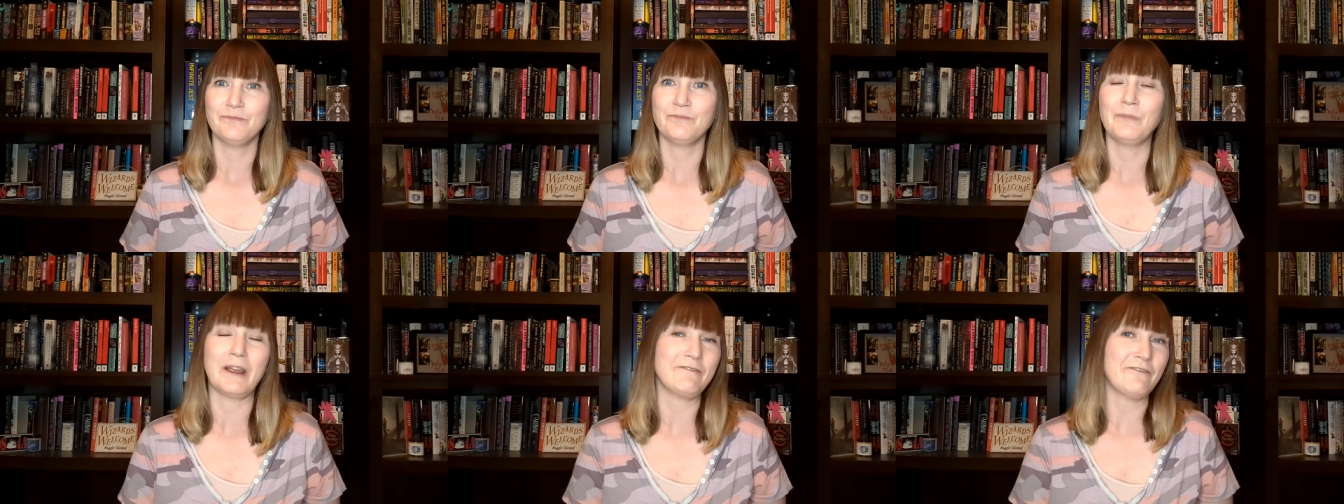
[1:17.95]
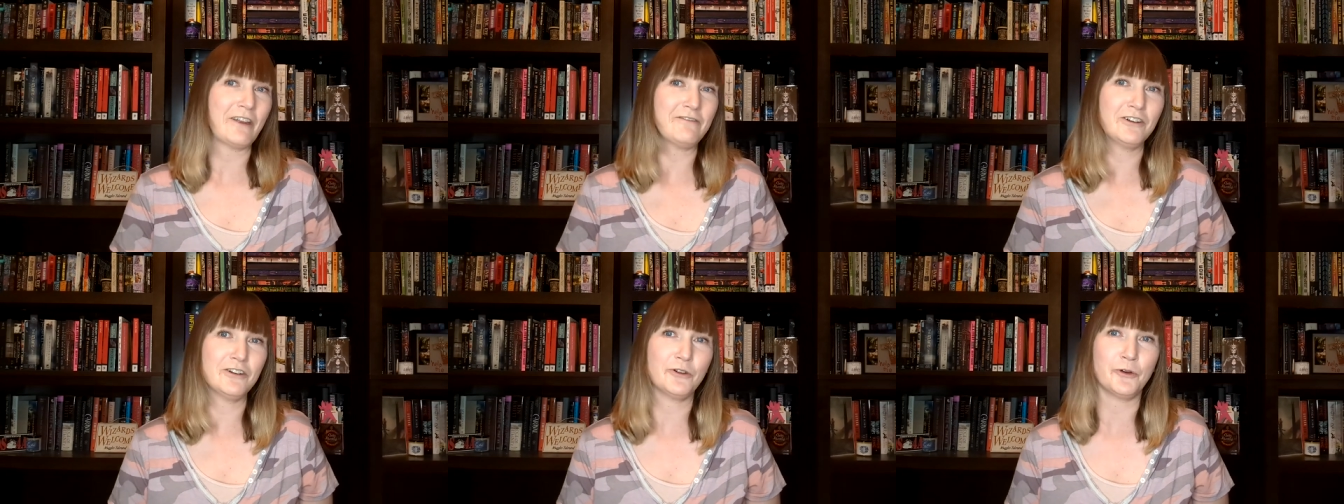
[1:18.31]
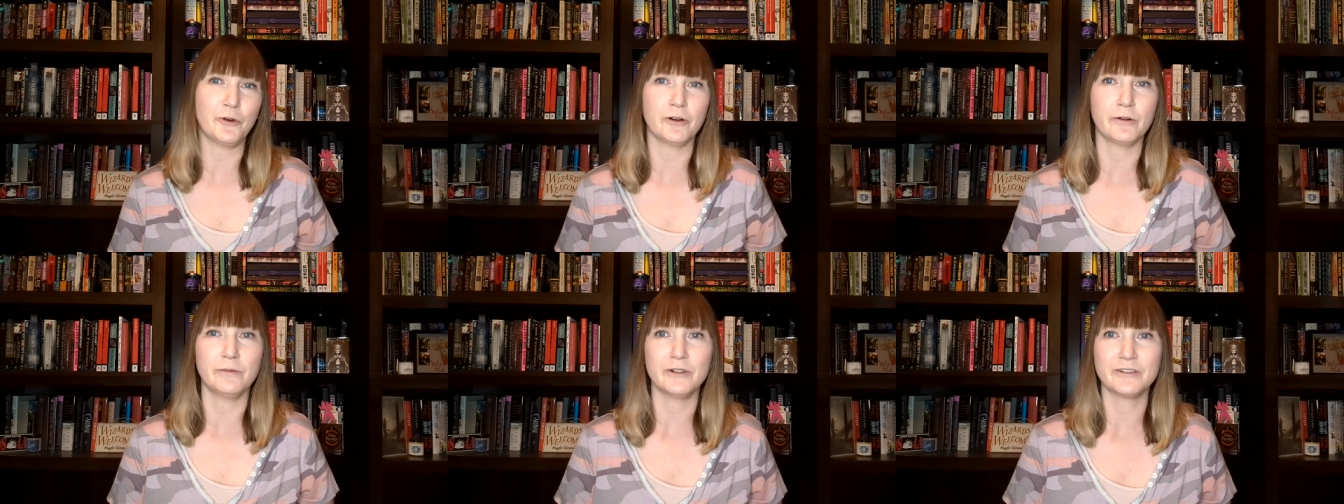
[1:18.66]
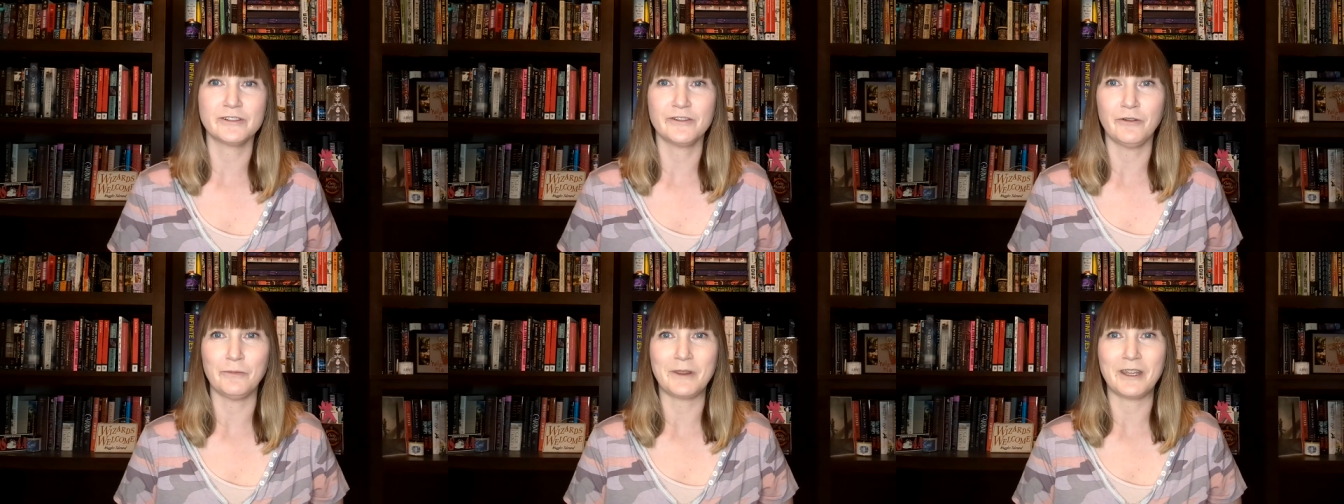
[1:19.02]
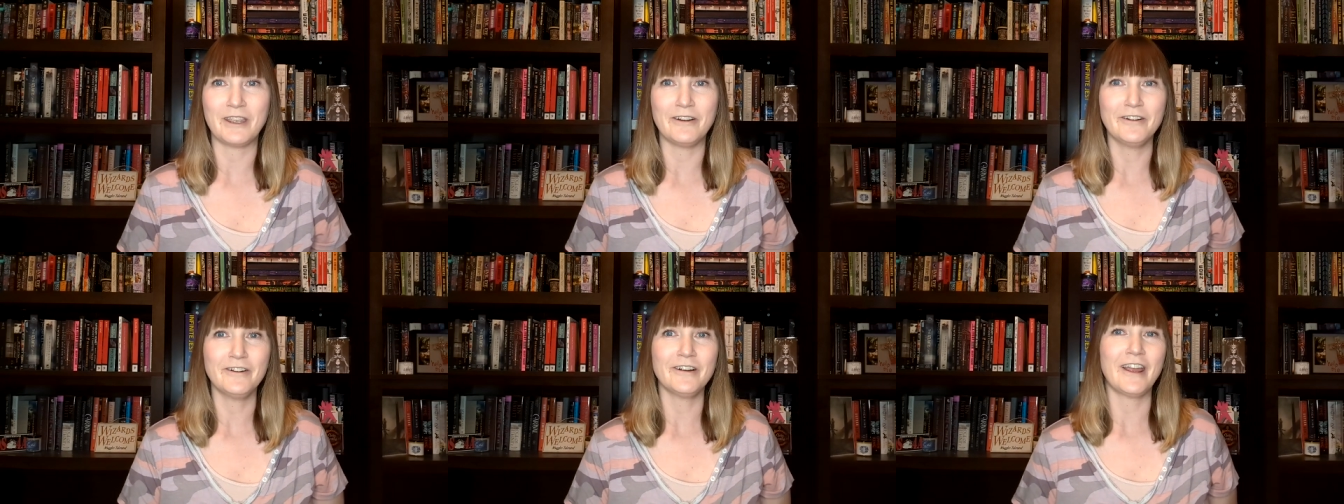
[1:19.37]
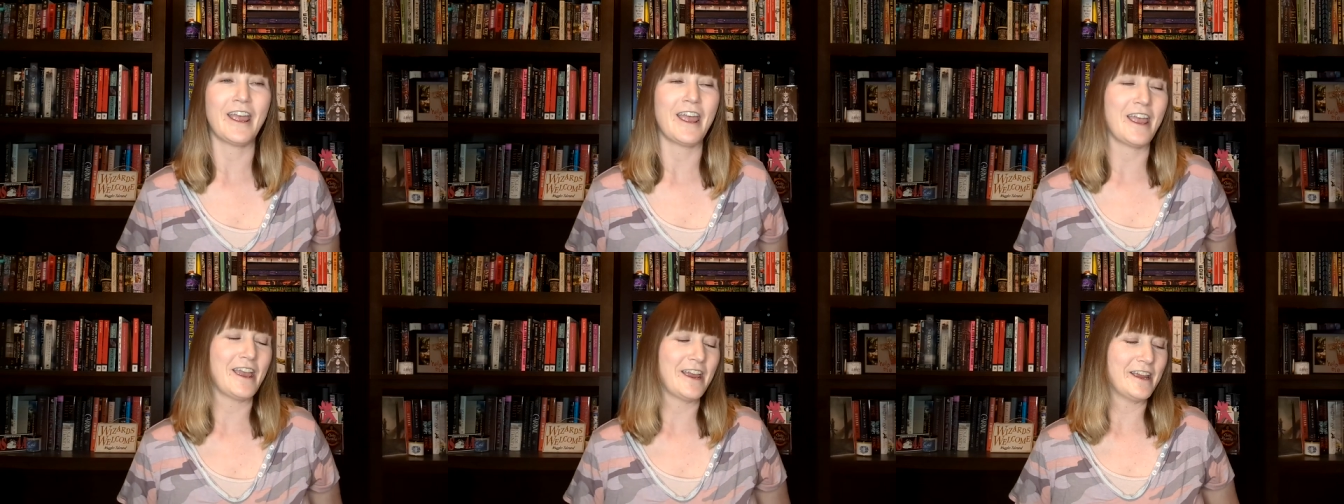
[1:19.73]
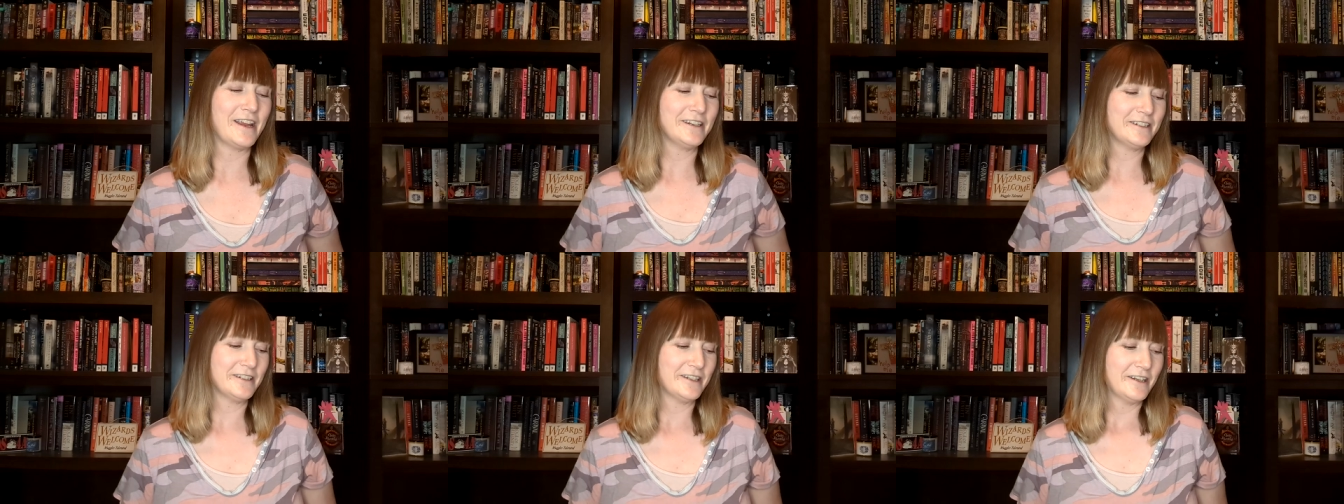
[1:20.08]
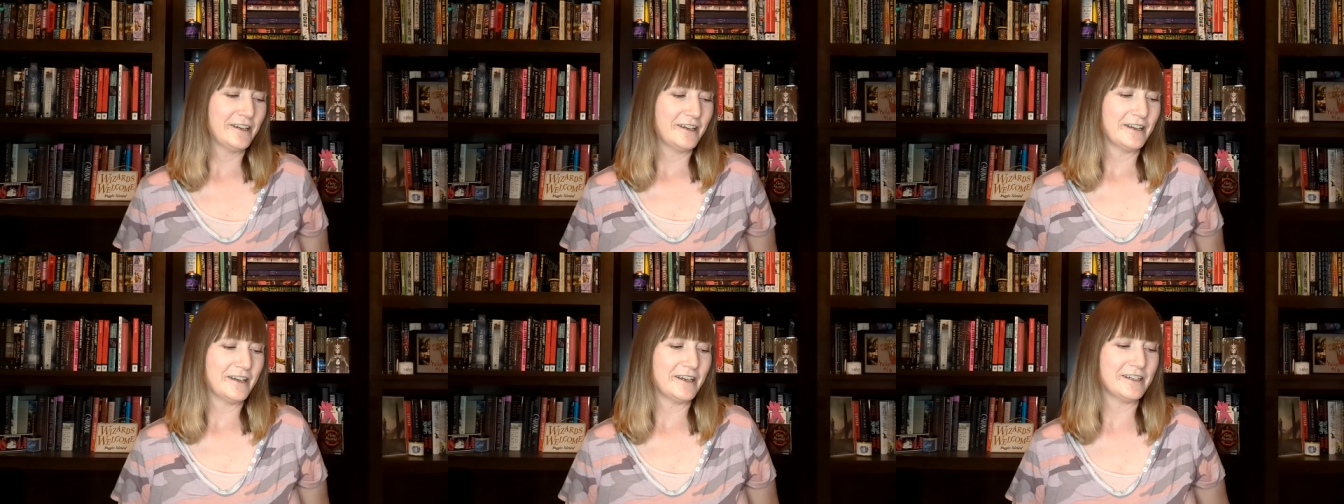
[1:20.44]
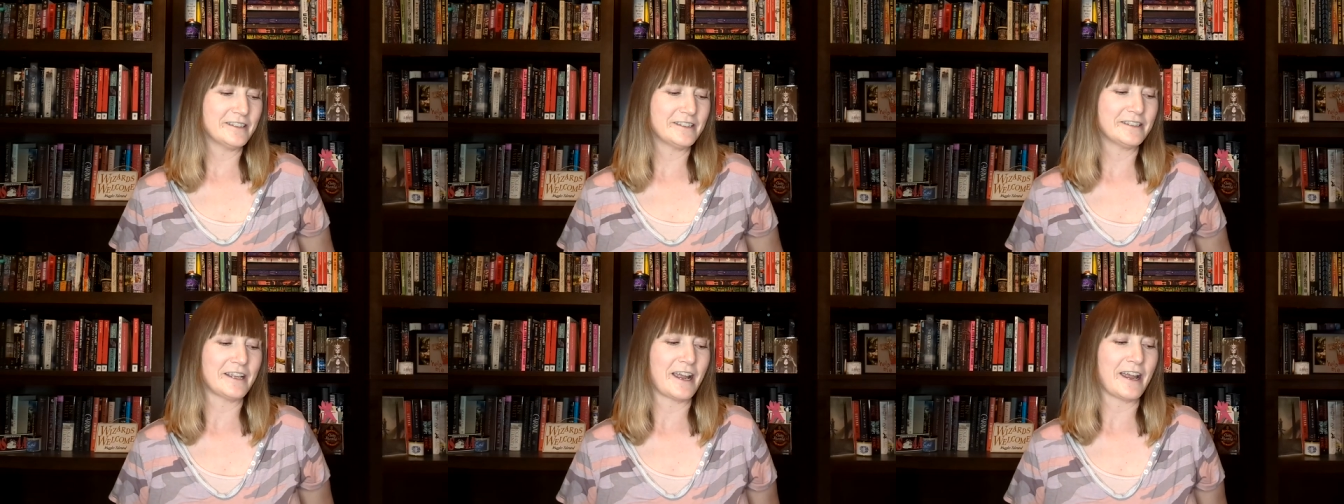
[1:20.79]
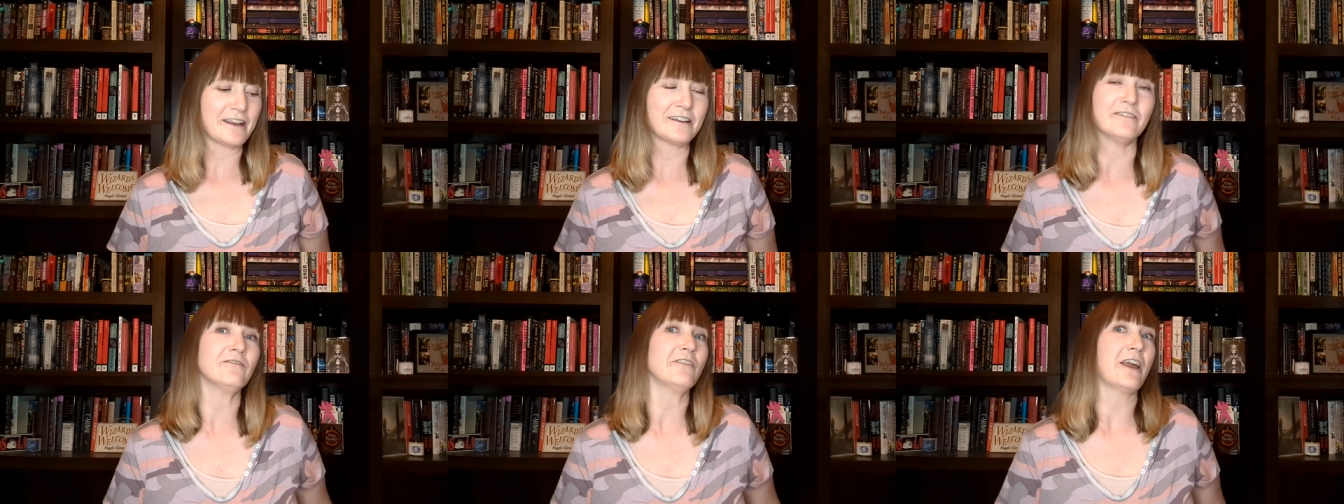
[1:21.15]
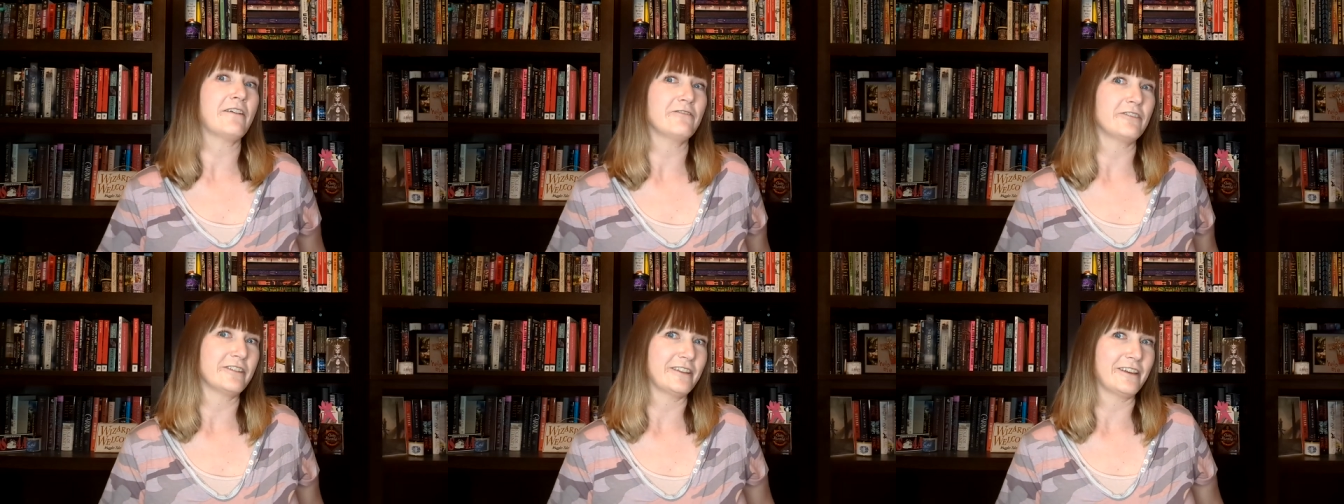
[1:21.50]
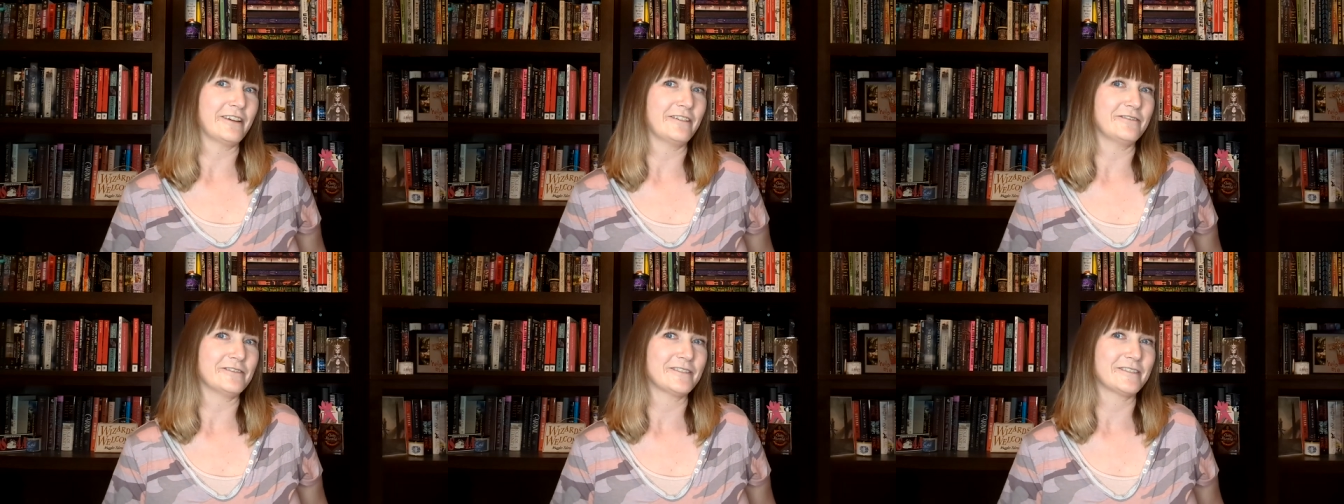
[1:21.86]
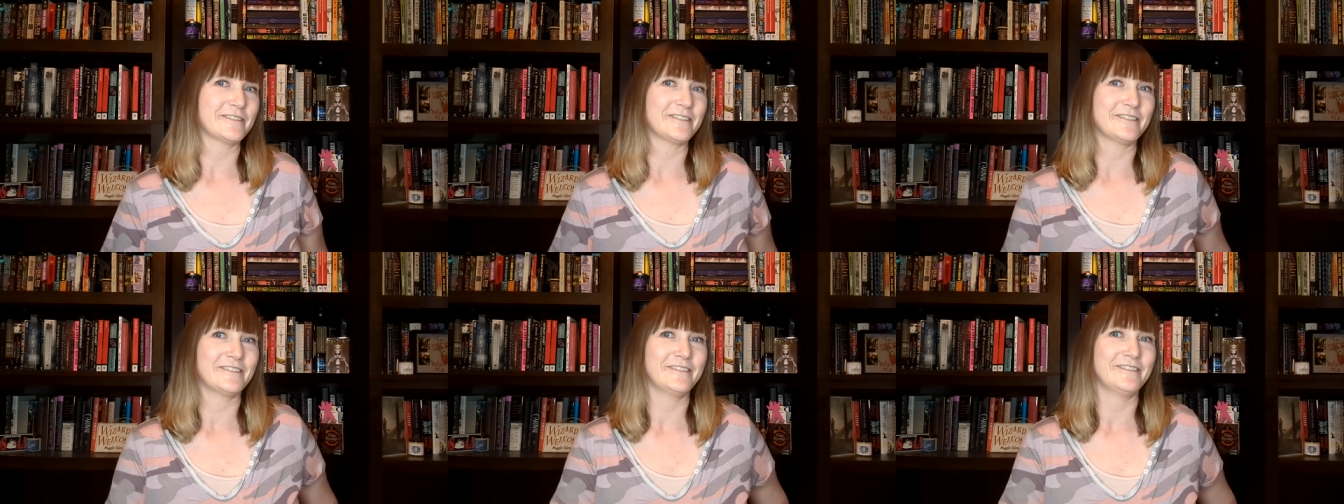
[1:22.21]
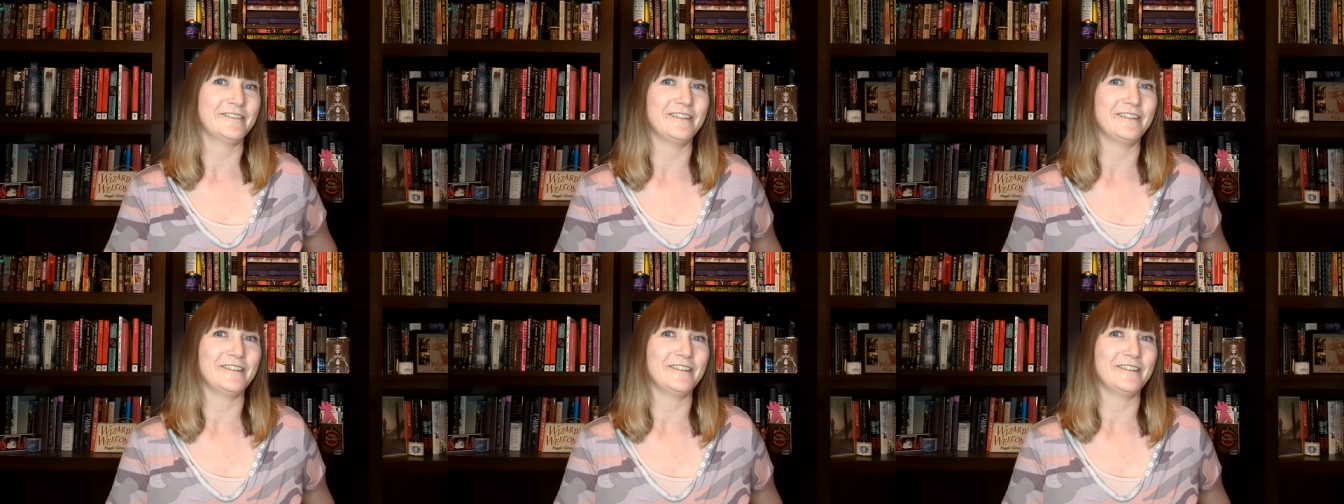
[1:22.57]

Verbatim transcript: my favorite horror books from the year, and a stack of everything else,